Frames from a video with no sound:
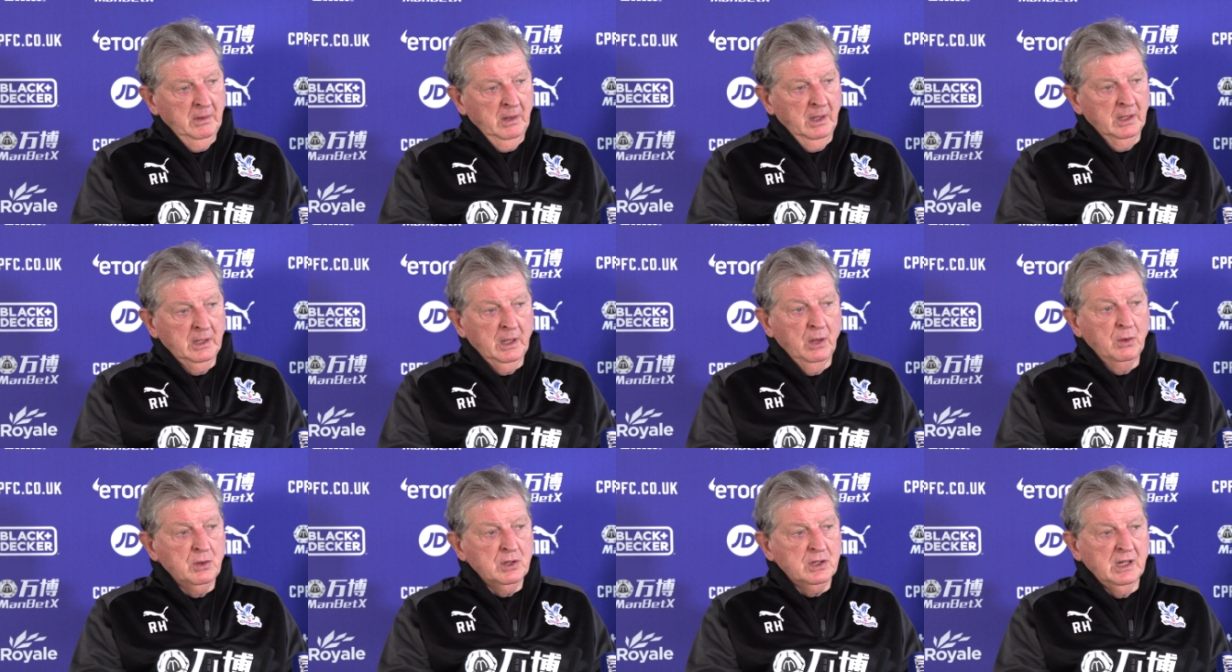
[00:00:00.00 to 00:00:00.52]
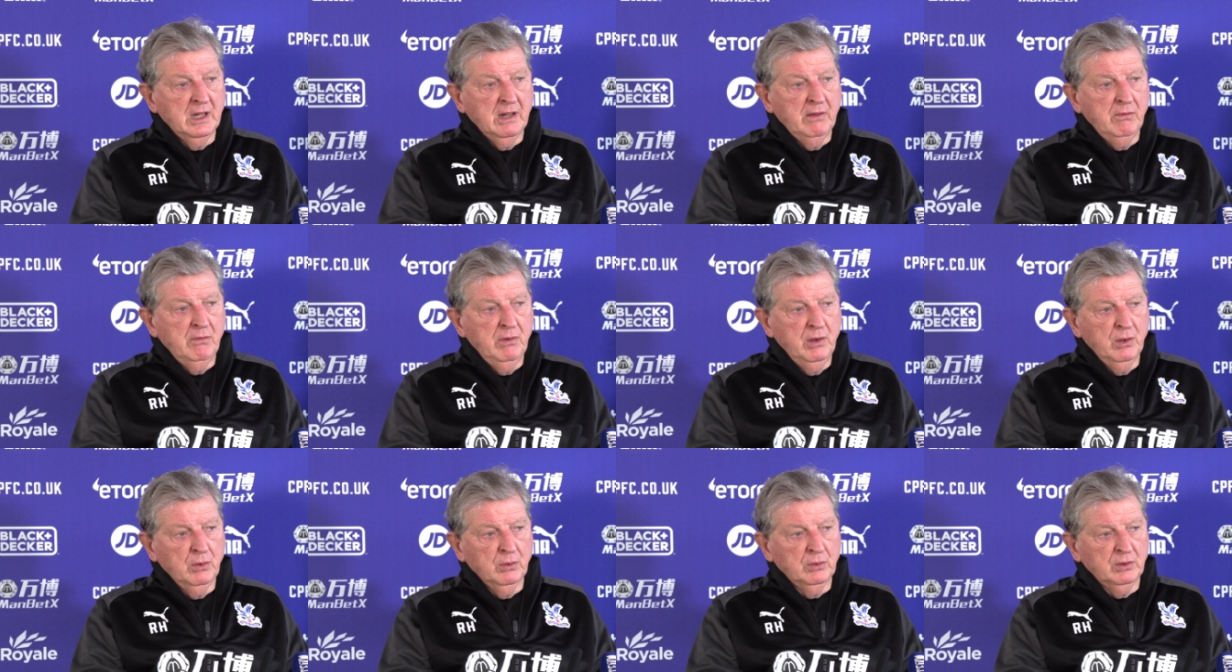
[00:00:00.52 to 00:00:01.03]
I don't see any
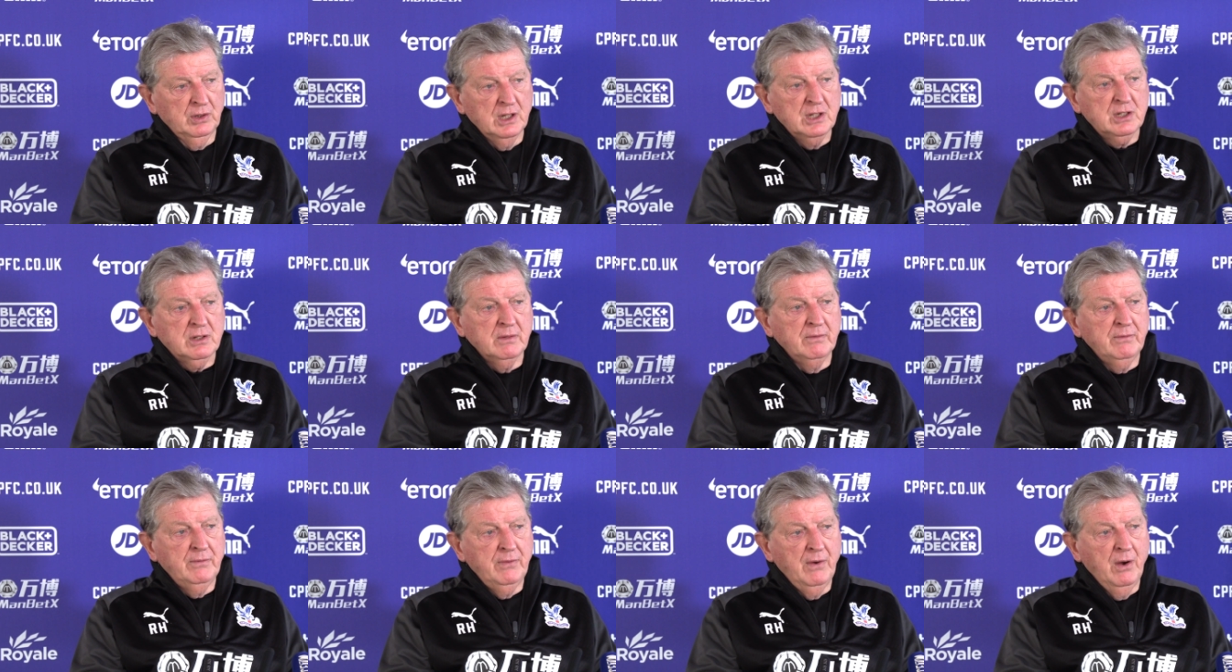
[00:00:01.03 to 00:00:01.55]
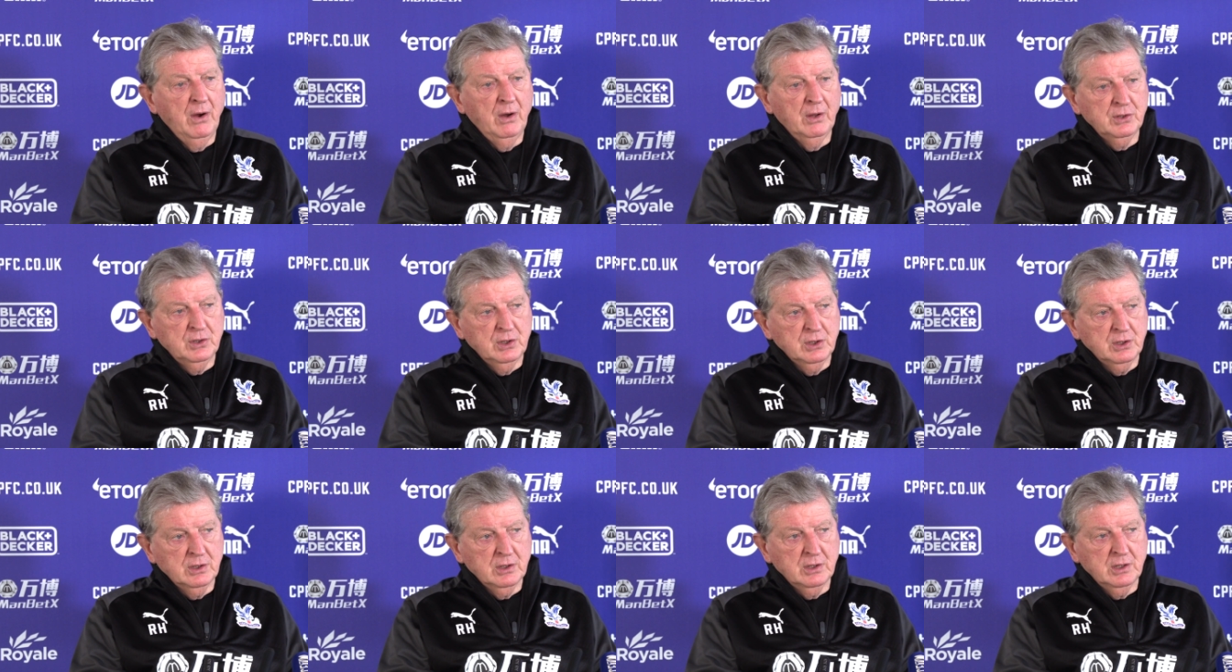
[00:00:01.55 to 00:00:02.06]
real
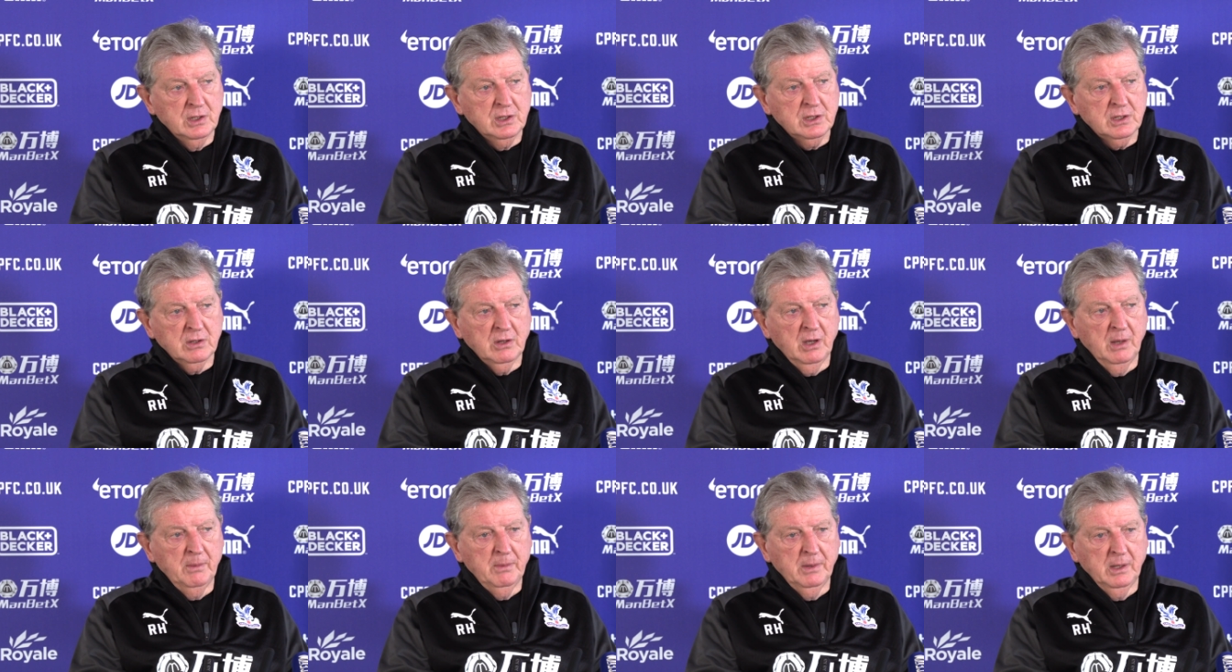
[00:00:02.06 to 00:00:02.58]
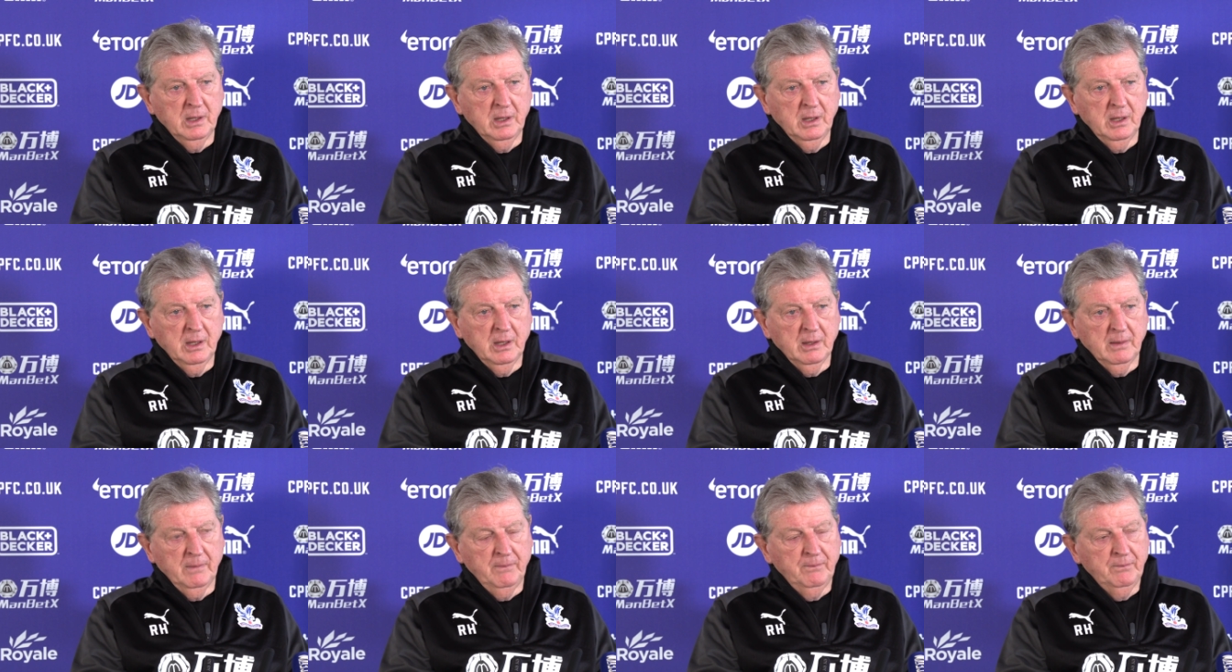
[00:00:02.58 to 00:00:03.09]
disadvantage at this time of
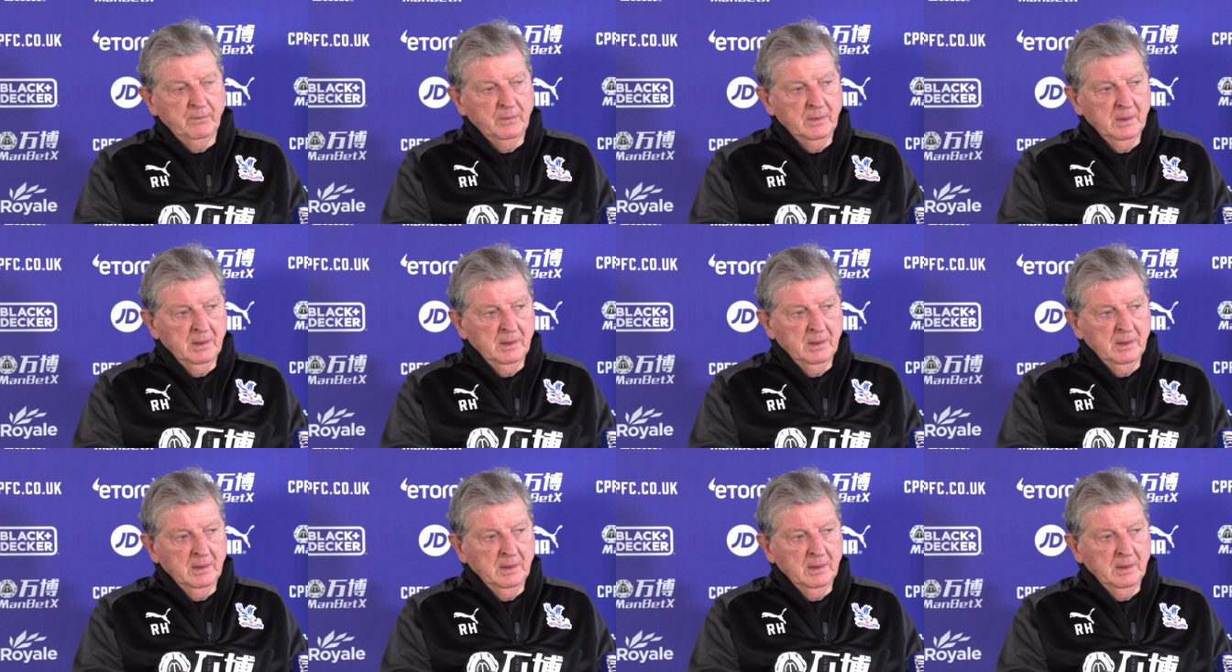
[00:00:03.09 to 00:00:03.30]
year.